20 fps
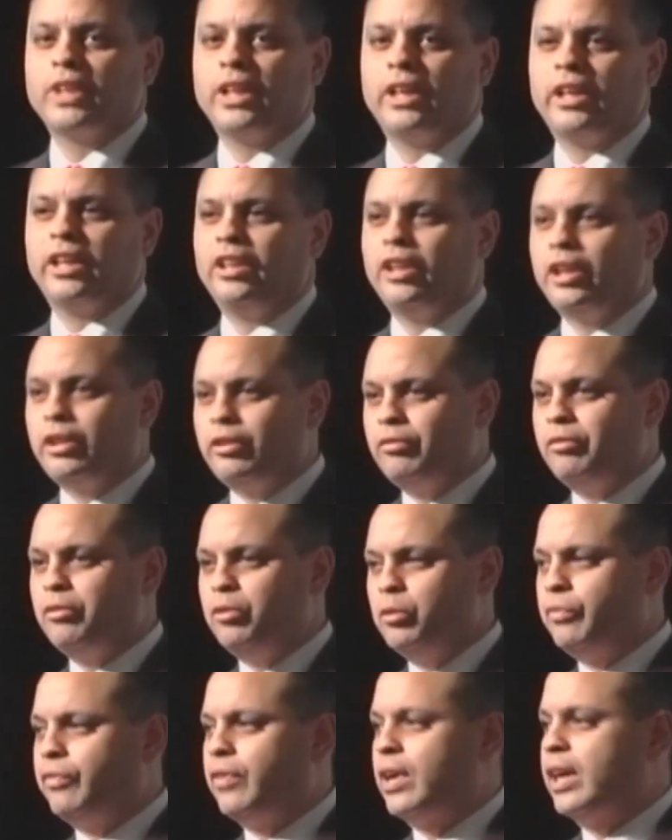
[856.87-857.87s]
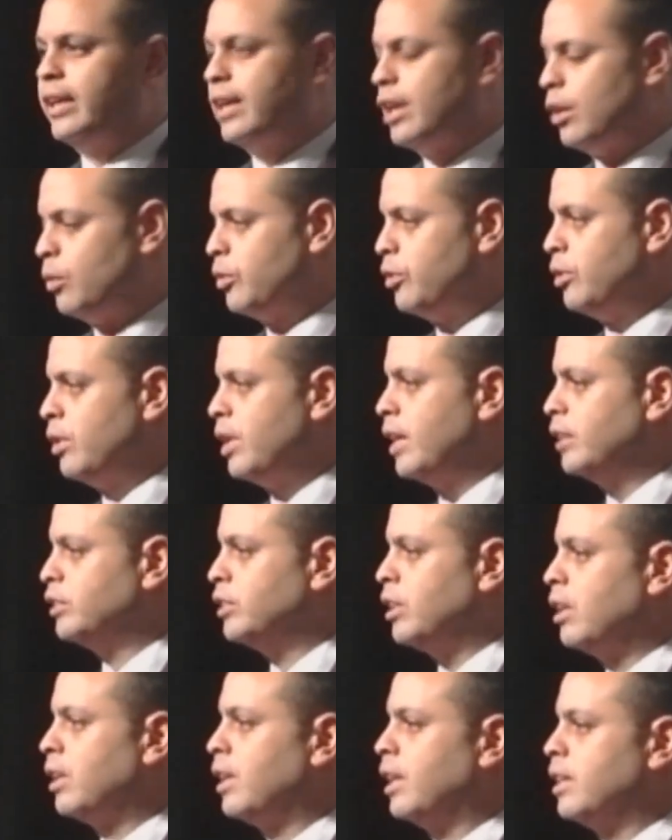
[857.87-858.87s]
and then you find out what your
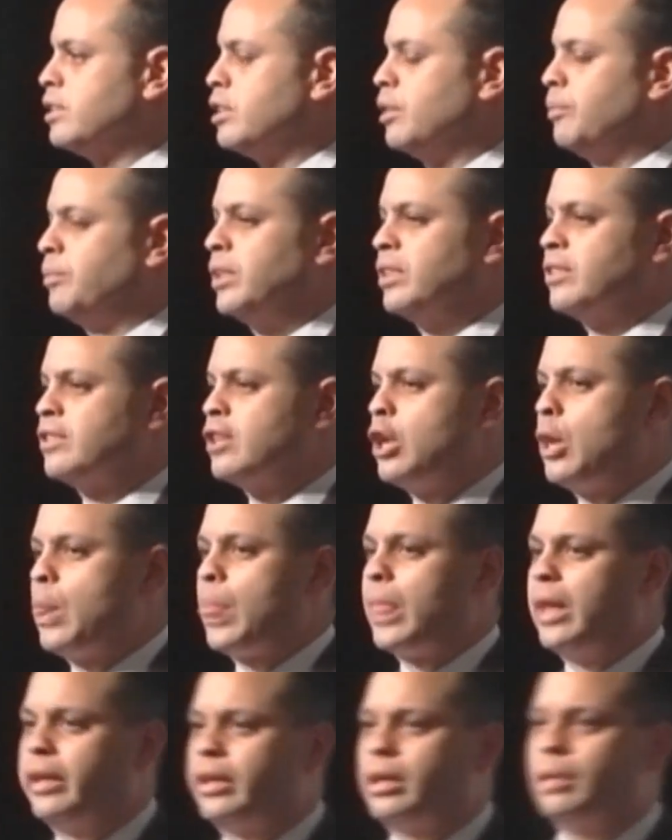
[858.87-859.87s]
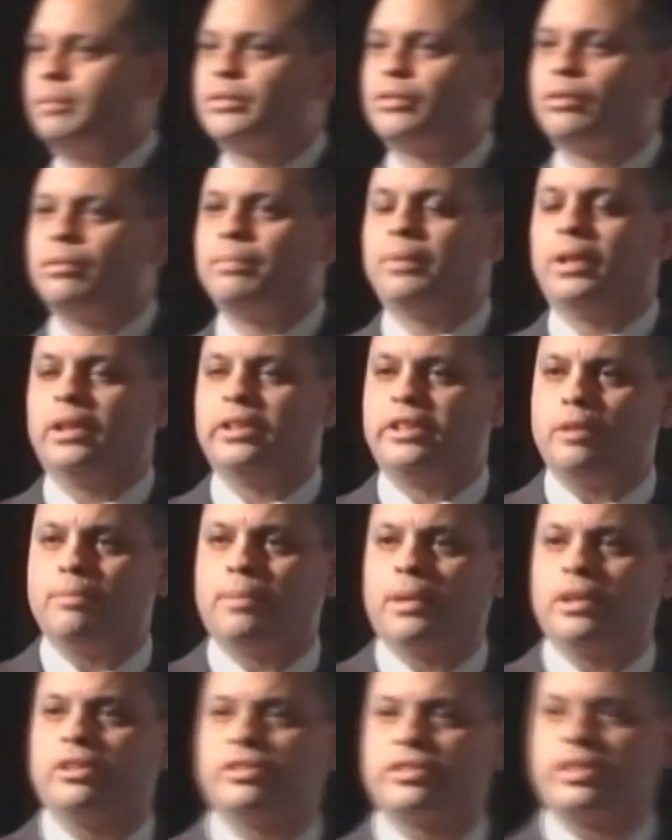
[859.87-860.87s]
hedgehog concept is. It comes from a
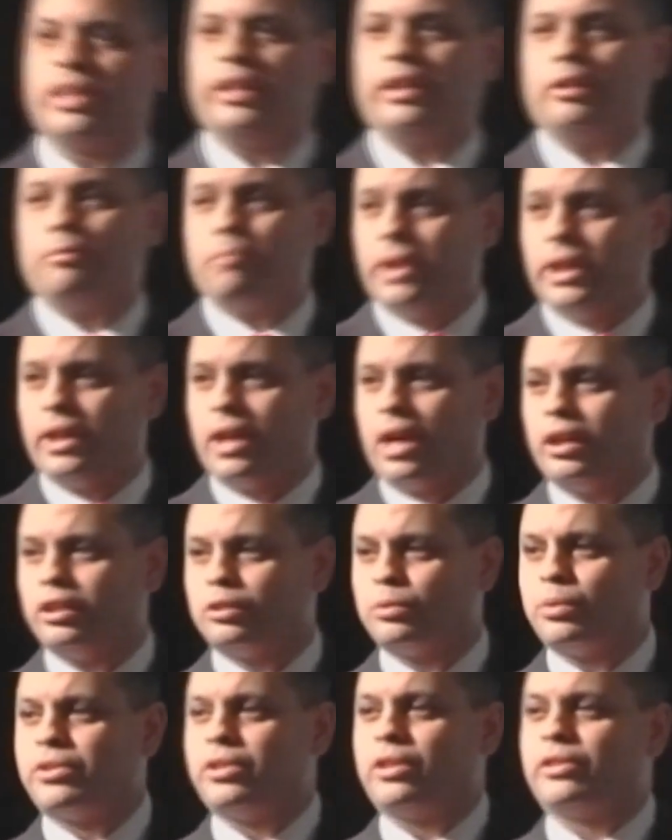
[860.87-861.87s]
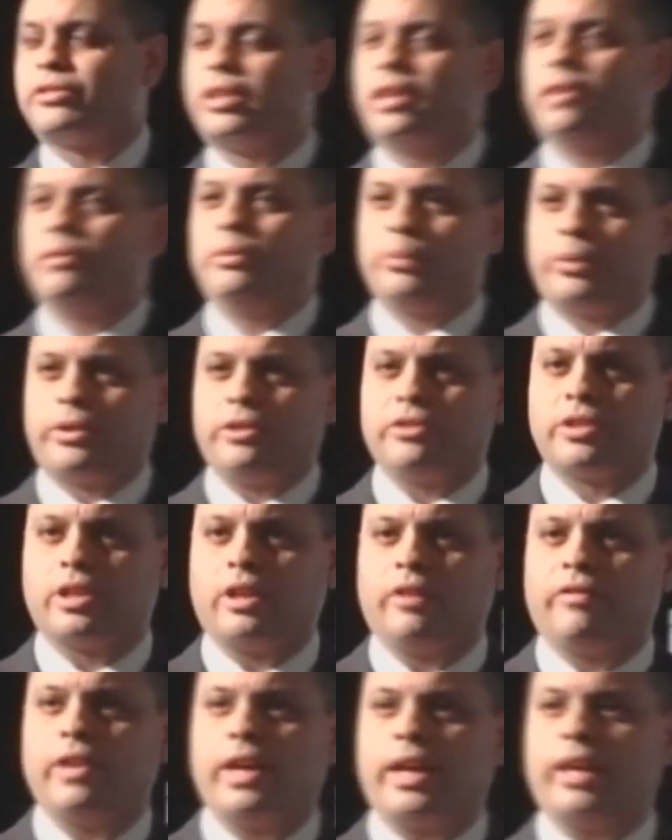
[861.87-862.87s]
deep understanding, being honest with
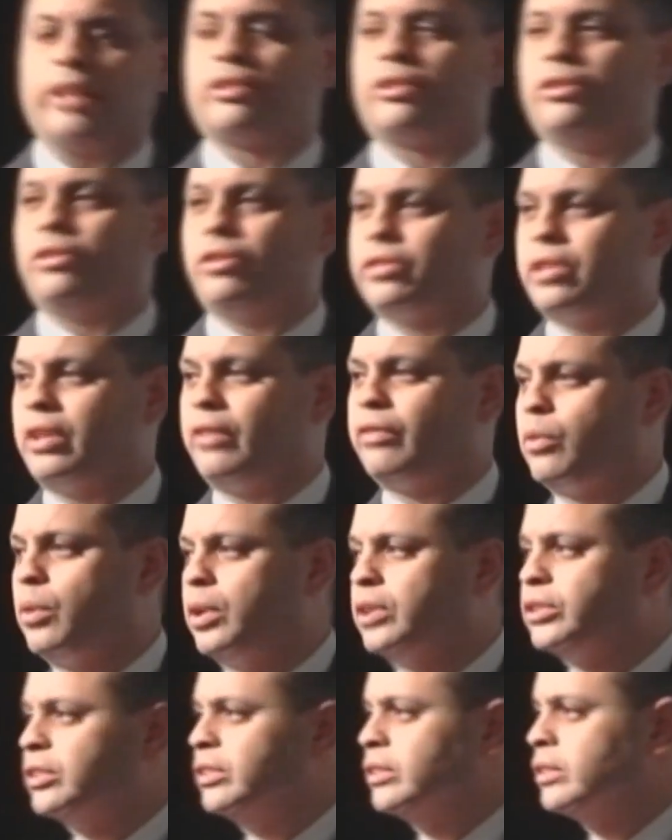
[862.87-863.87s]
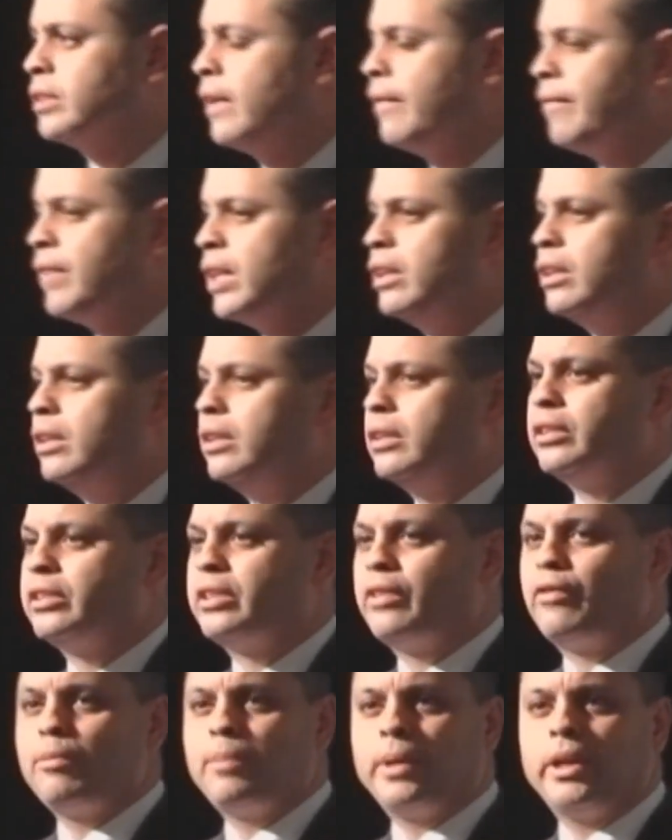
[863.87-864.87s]
yourself, asking yourself questions.
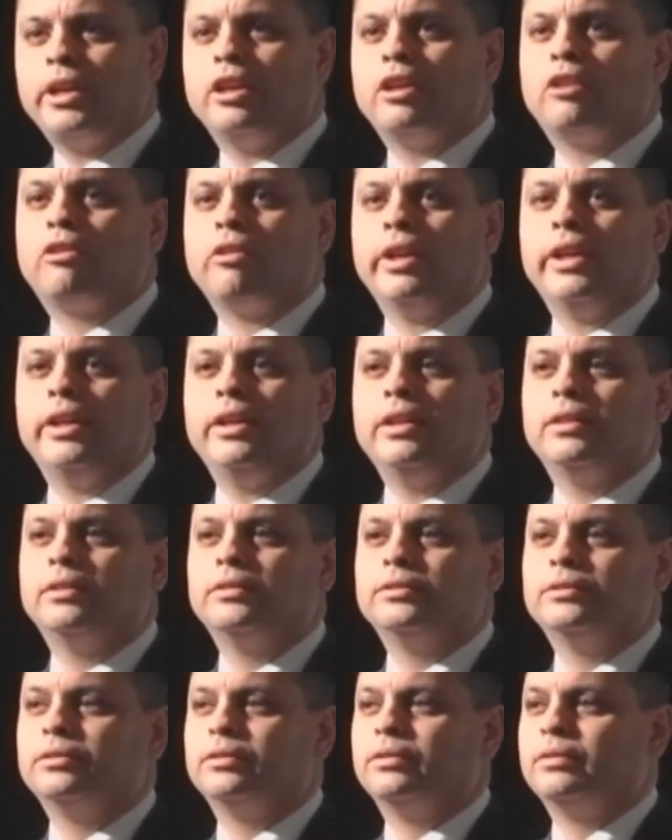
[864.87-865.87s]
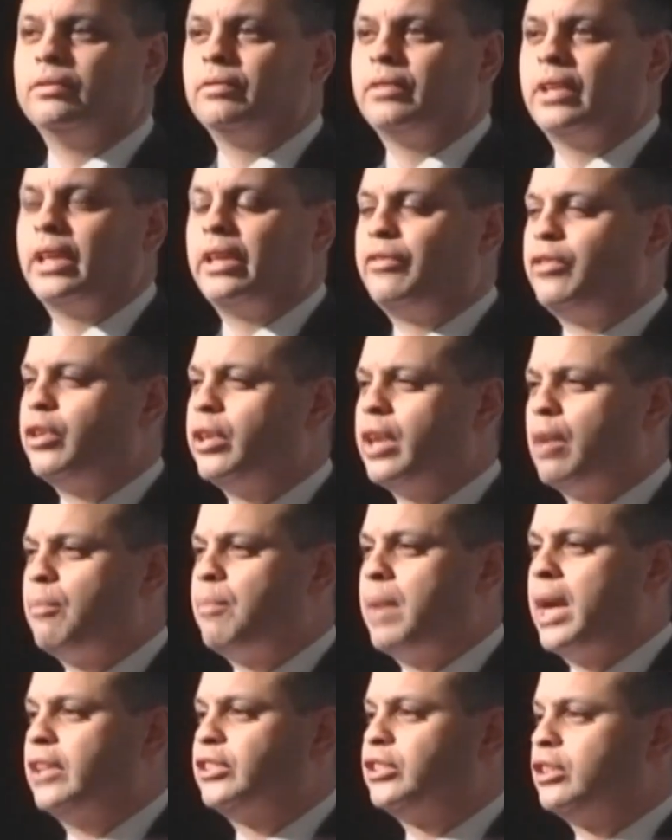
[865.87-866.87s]
Does everybody agree that if you're not
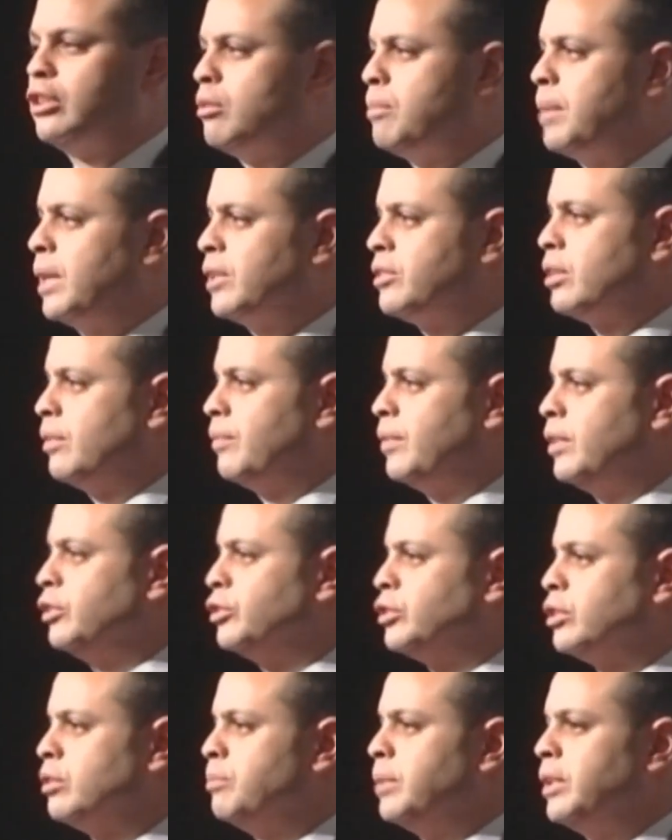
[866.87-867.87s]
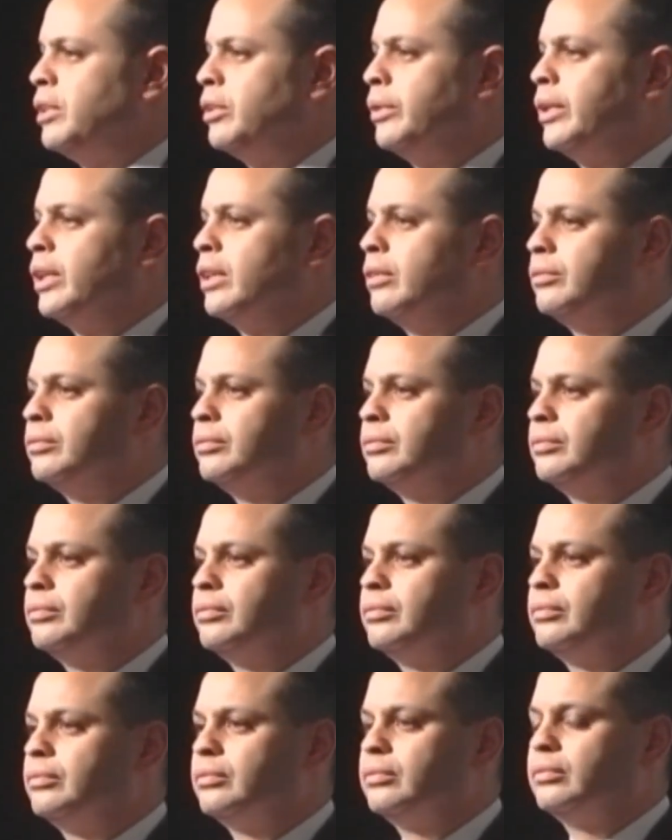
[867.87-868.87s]
passionate about something, you shouldn't be doing it?
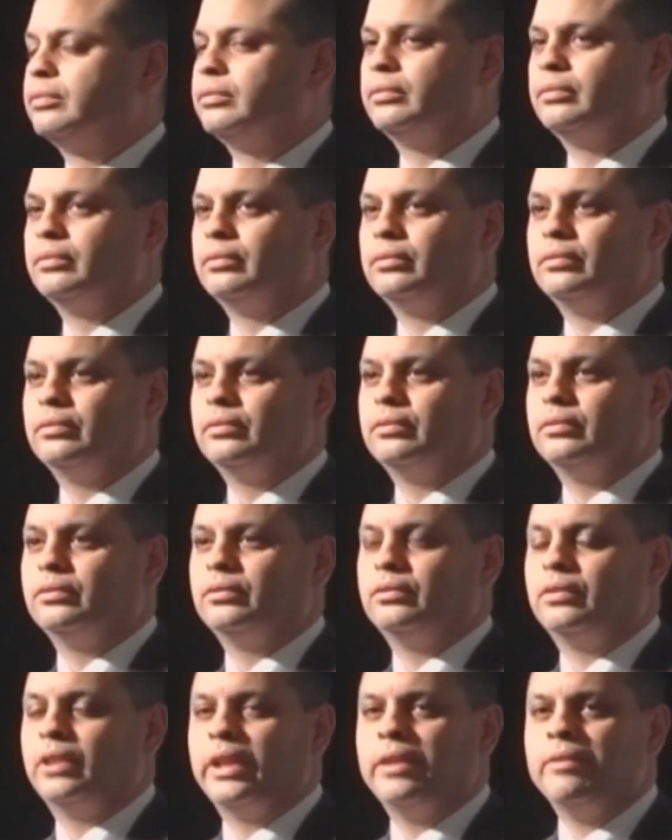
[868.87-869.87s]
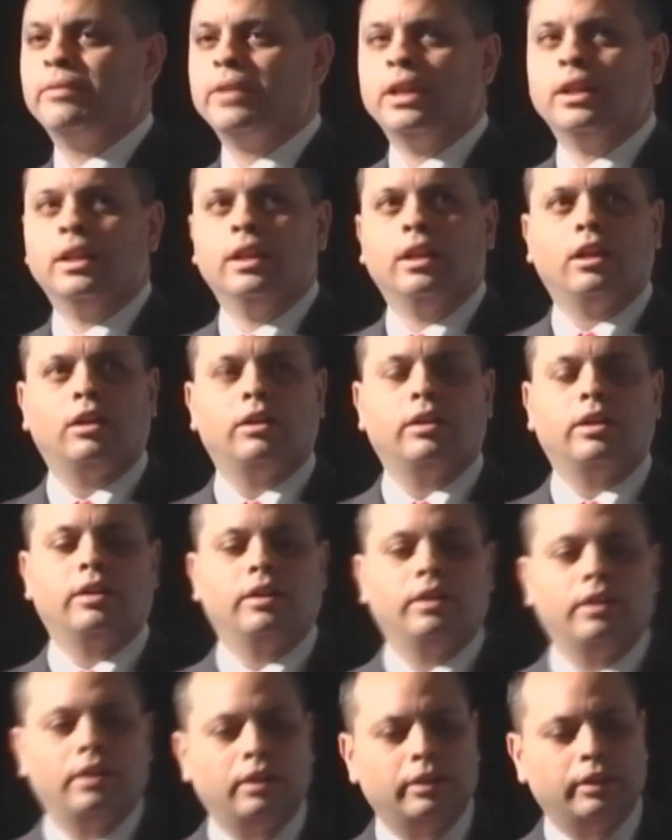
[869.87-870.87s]
Right?
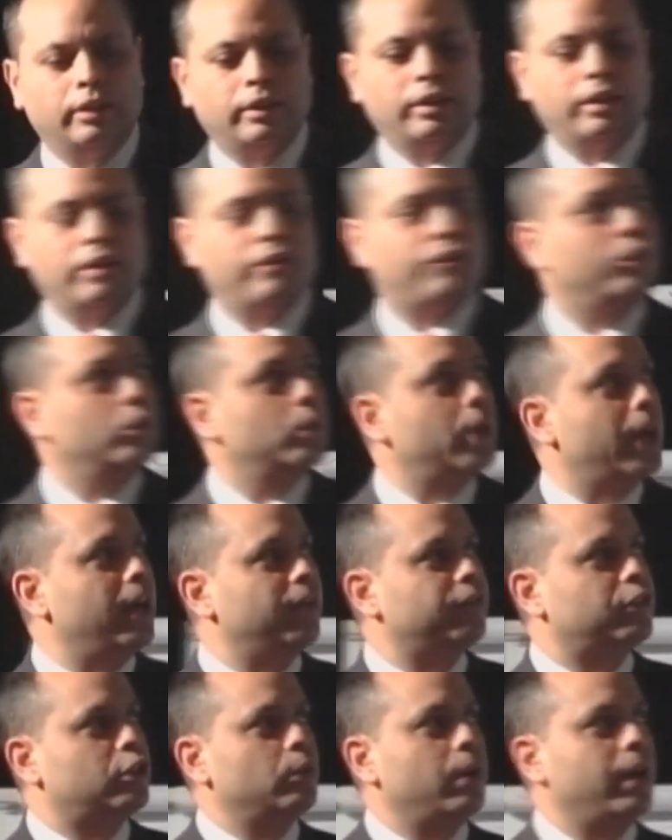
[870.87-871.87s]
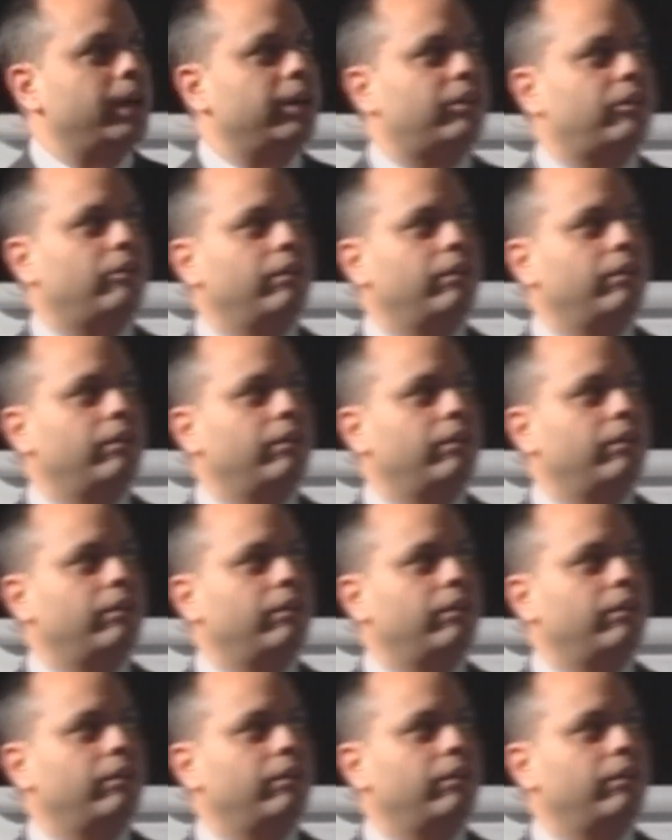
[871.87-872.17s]
If you have 2 out of